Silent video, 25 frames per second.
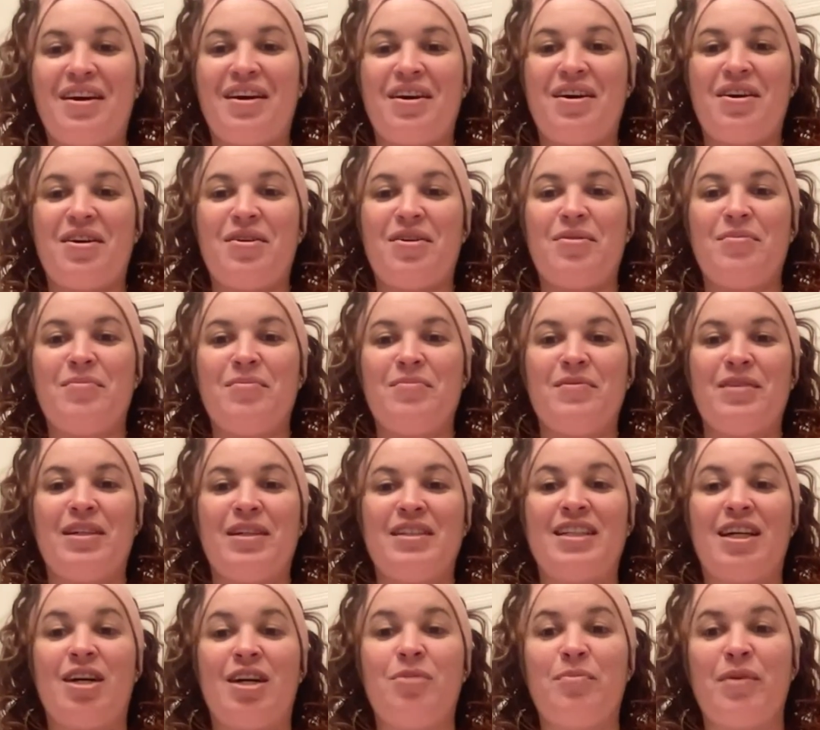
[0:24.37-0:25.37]
a
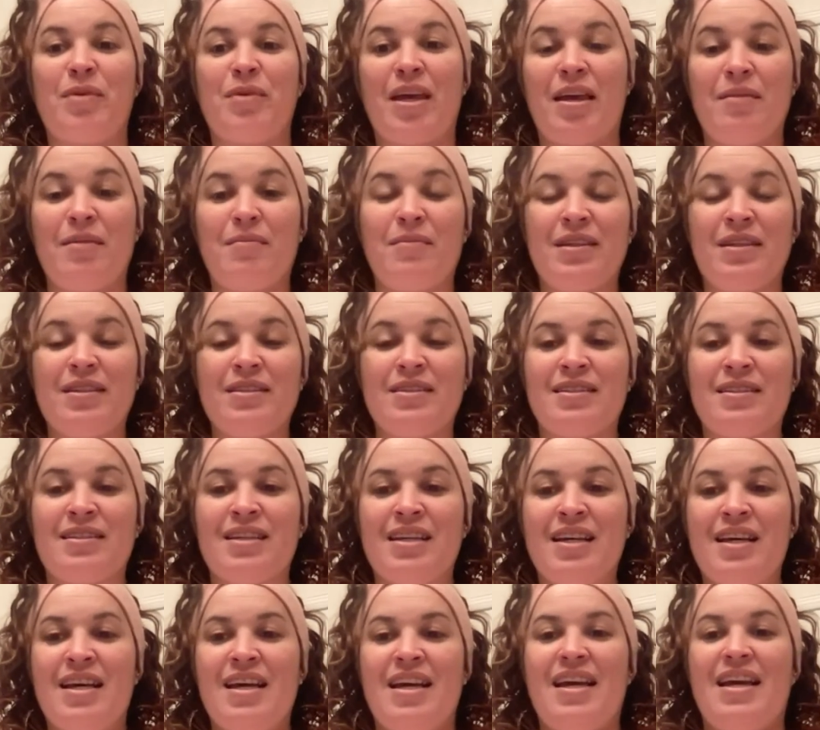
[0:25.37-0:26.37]
down payment
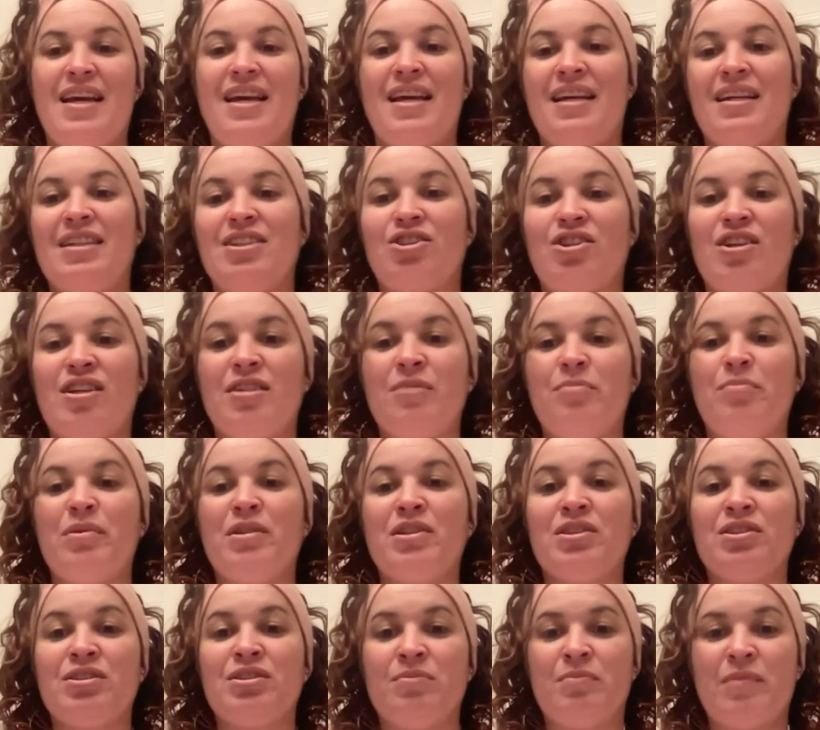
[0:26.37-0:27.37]
and trying to
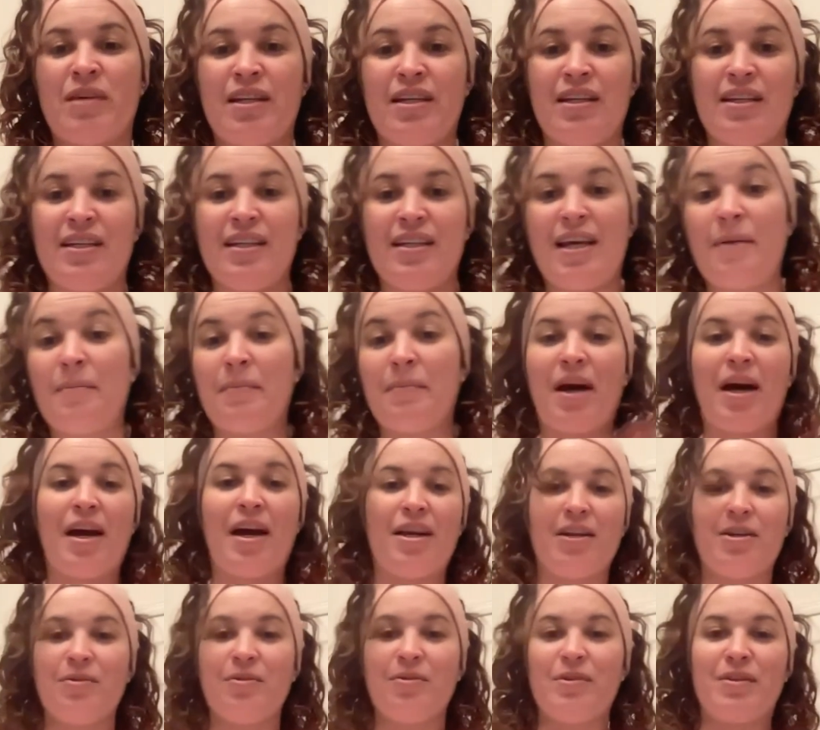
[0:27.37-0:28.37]
build my
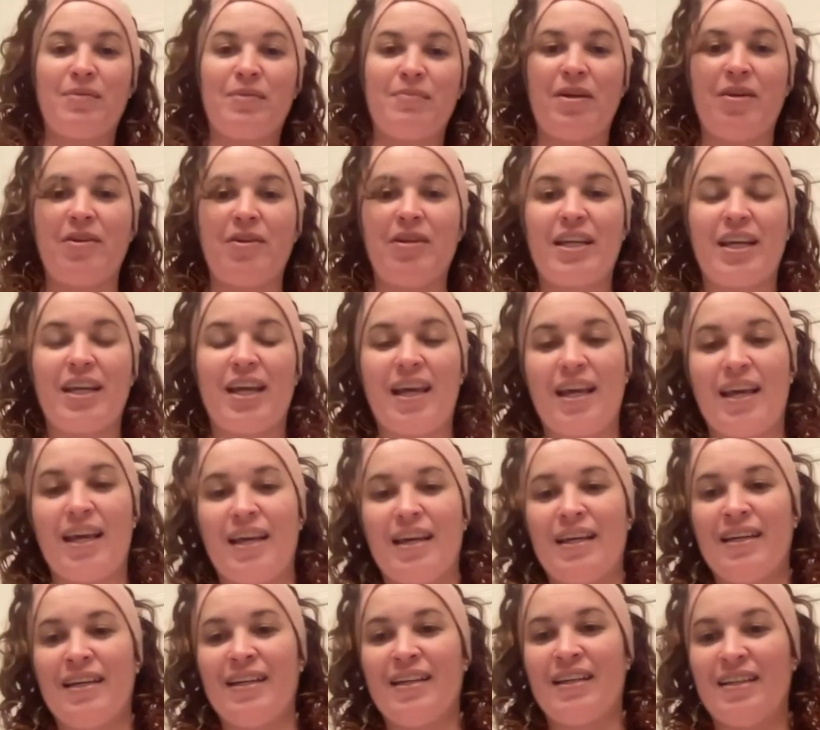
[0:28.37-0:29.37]
empire with Mary
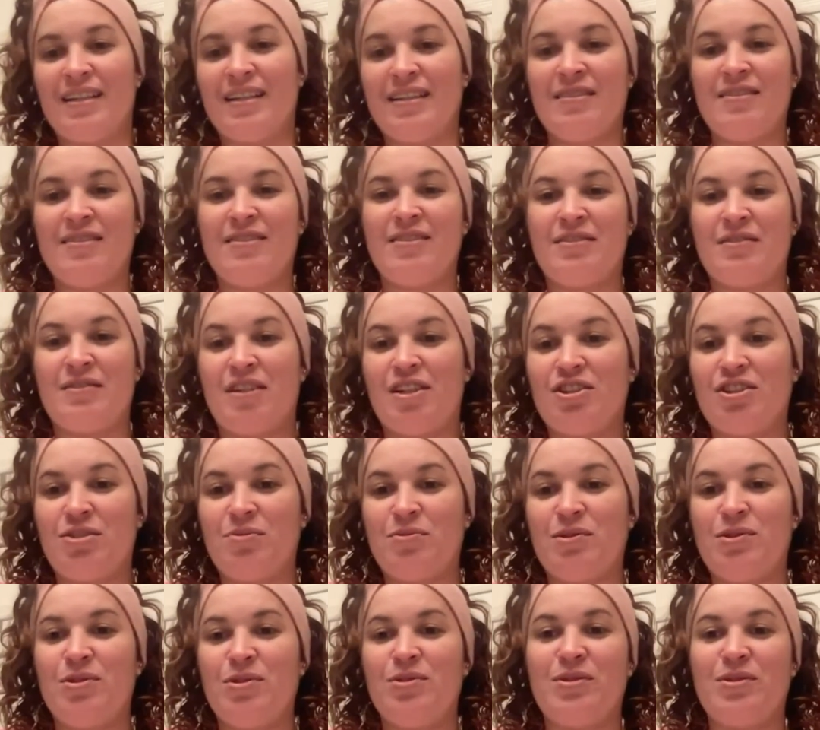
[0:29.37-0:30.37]
Kay and
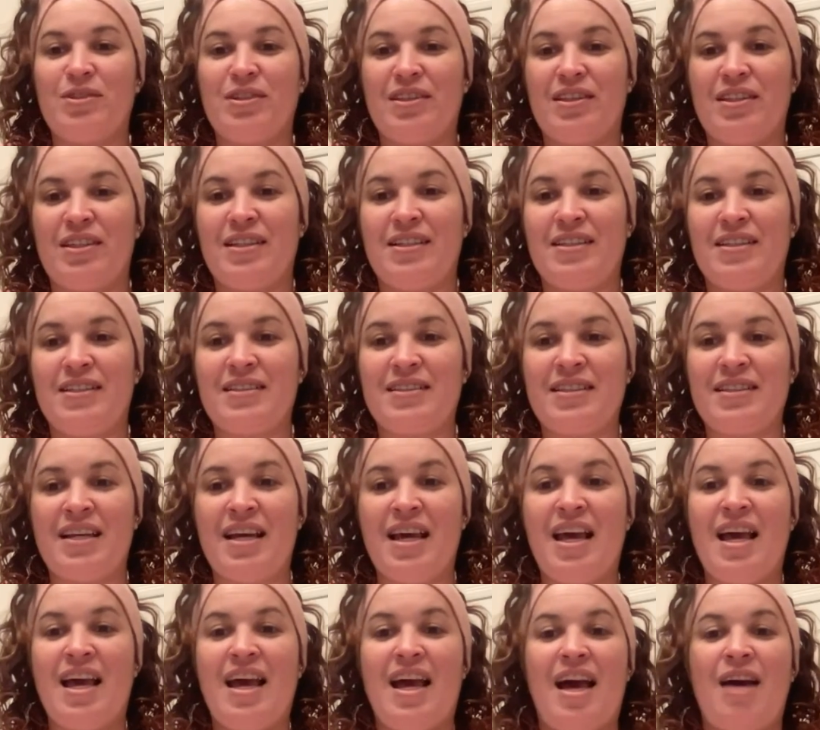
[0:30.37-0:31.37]
entrepreneur things.
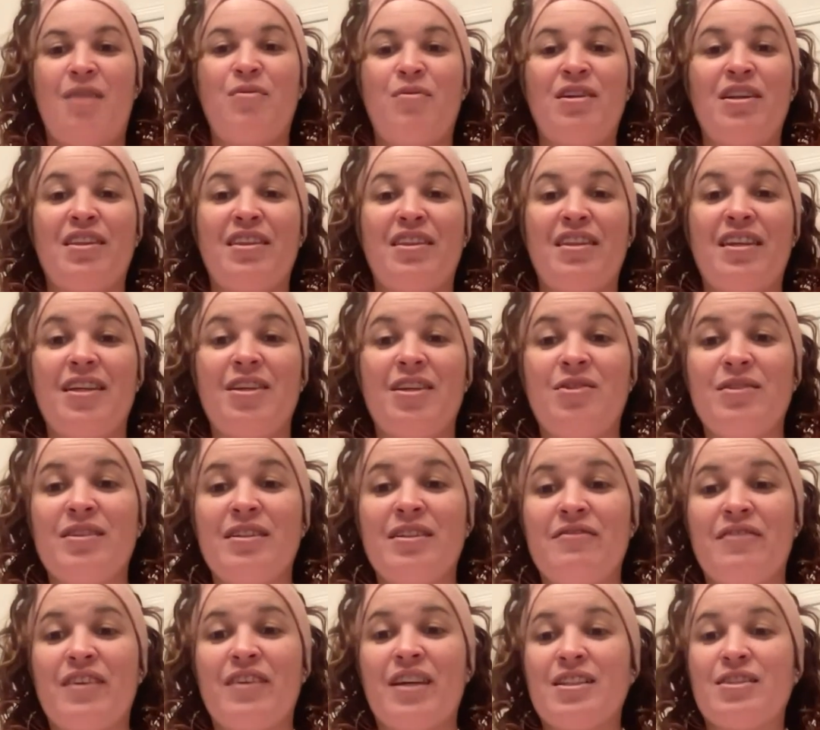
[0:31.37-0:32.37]
I want to thank you in
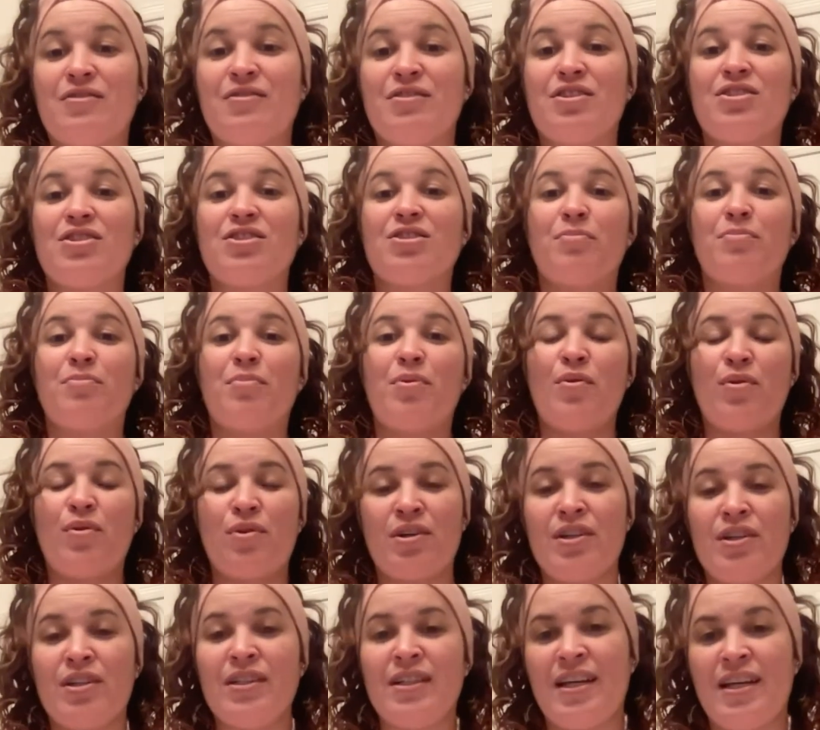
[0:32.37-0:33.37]
advance for your
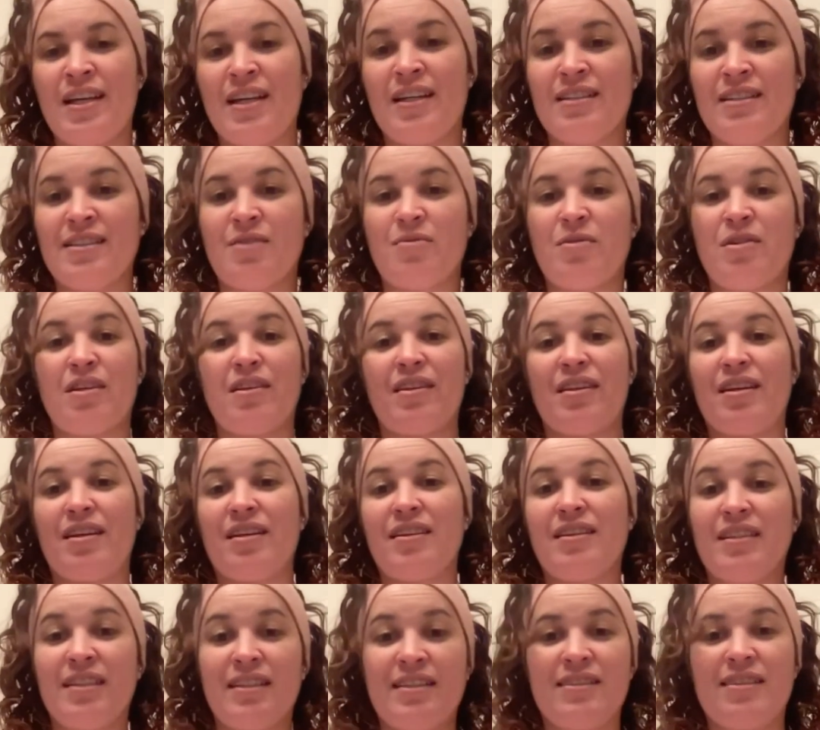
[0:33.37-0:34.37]
support, and I want to thank
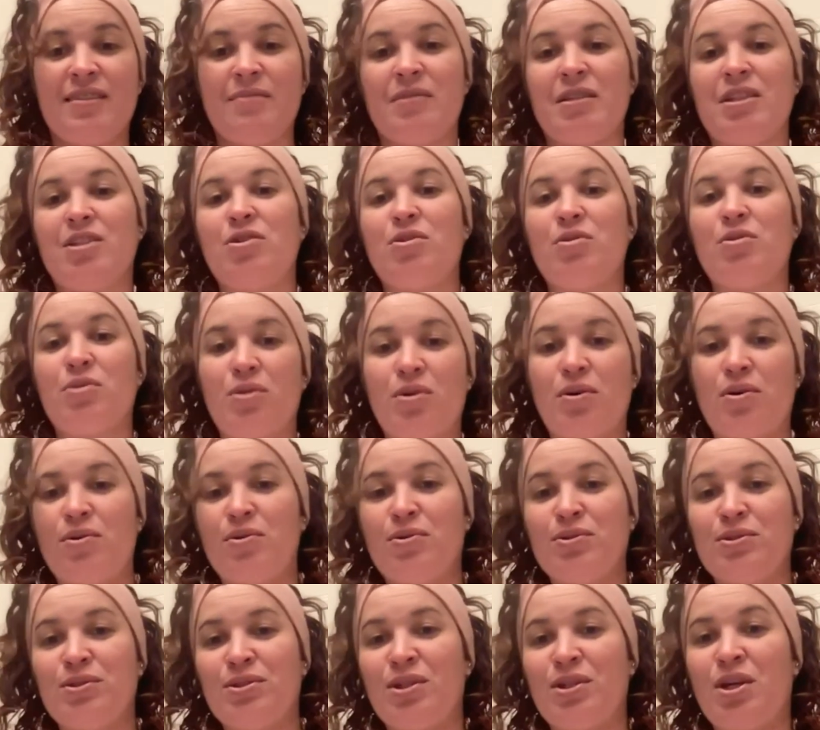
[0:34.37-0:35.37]
Lisa, my
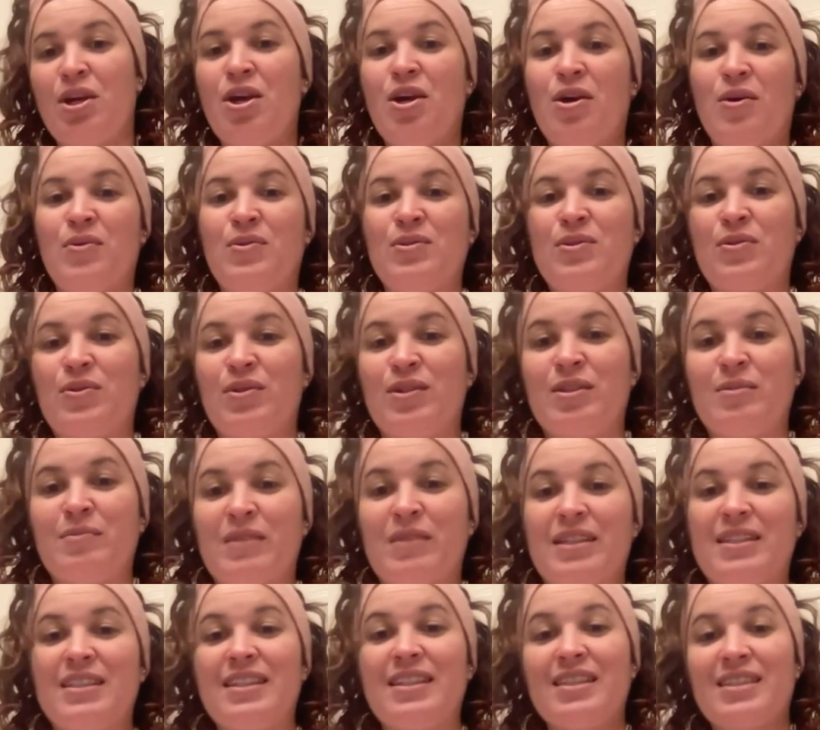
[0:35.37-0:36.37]
co-host, who's going to be
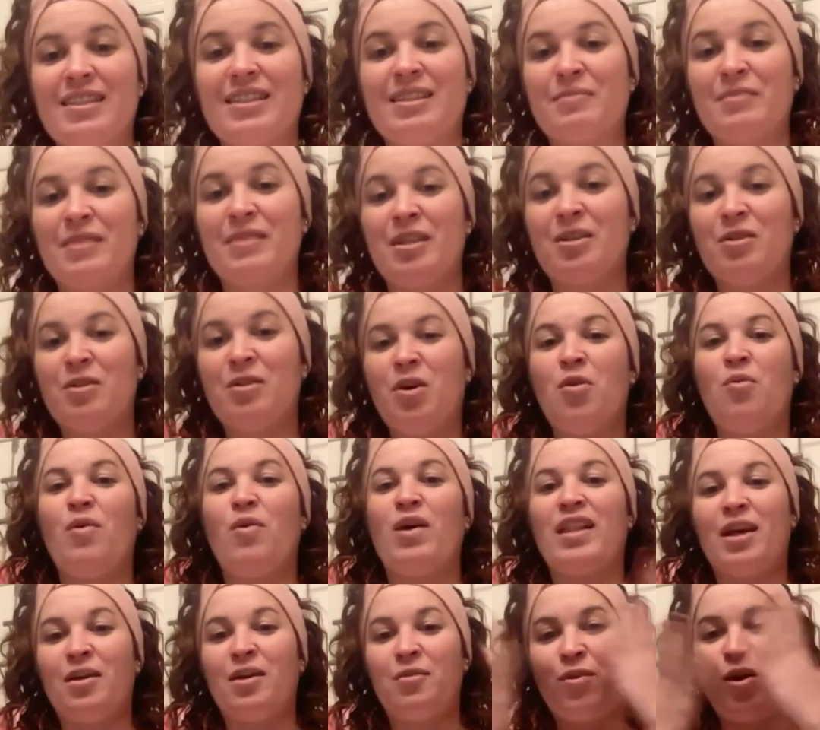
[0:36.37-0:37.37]
assisting me while
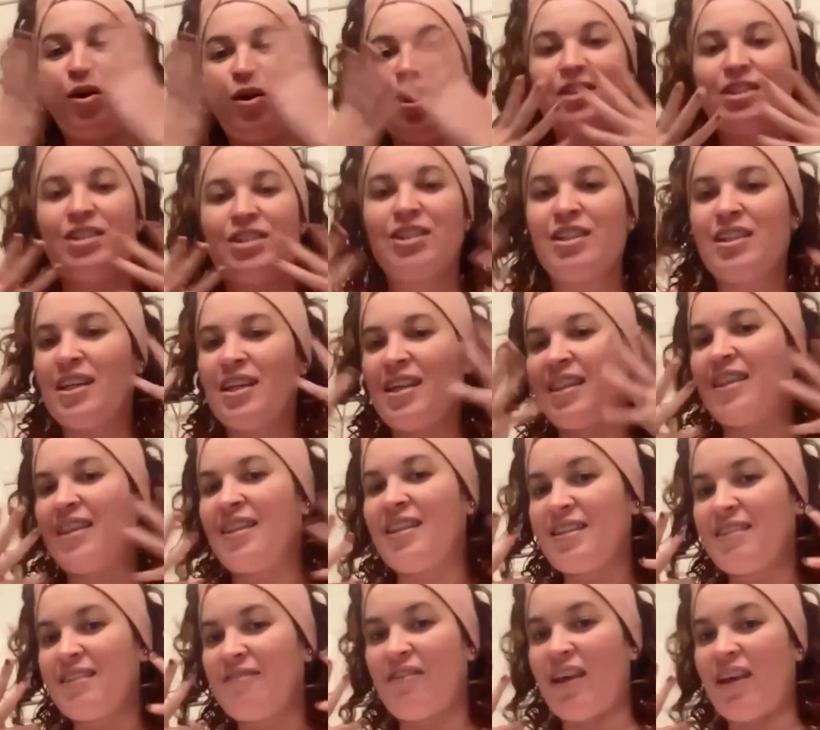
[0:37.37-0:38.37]
I wash
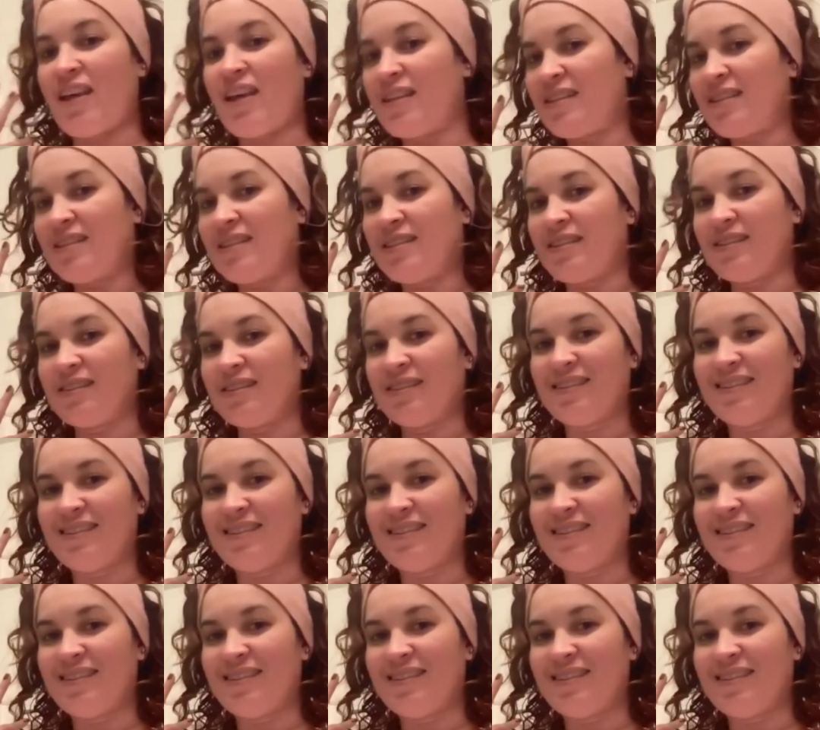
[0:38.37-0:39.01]
this face.